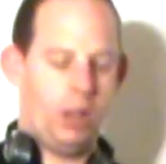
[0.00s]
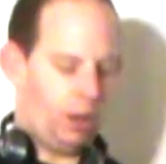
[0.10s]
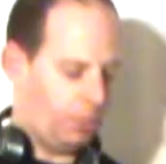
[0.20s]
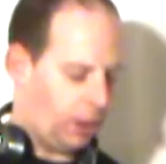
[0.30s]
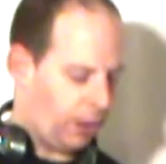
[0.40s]

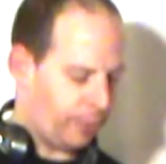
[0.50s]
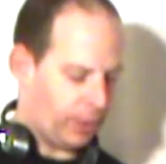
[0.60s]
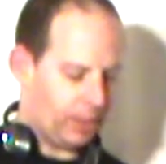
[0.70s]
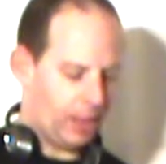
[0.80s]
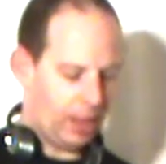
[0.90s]
I'm
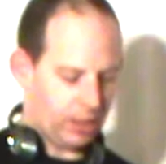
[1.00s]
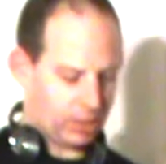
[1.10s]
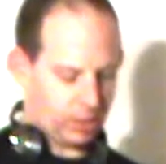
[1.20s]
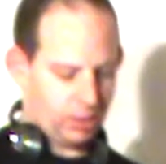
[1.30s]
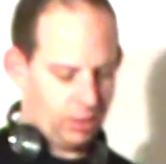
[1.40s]
loving
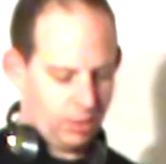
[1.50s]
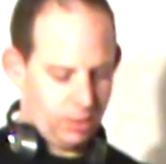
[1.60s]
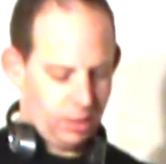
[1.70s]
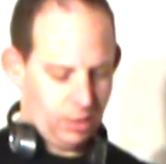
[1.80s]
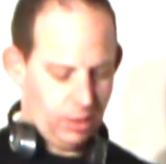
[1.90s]
this.
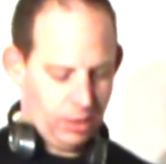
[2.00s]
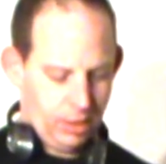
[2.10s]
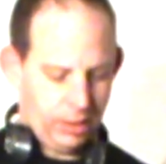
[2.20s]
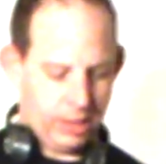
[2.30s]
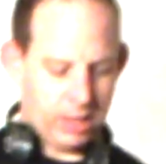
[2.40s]

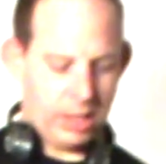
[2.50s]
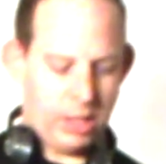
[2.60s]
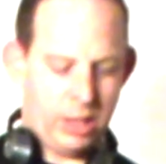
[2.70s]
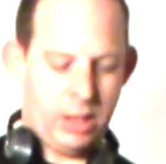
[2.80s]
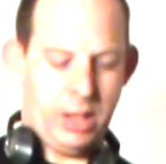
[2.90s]
This
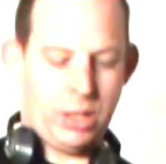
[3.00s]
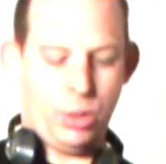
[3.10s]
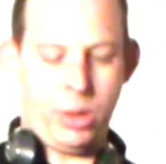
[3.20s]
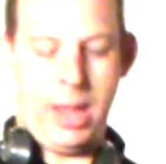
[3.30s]
little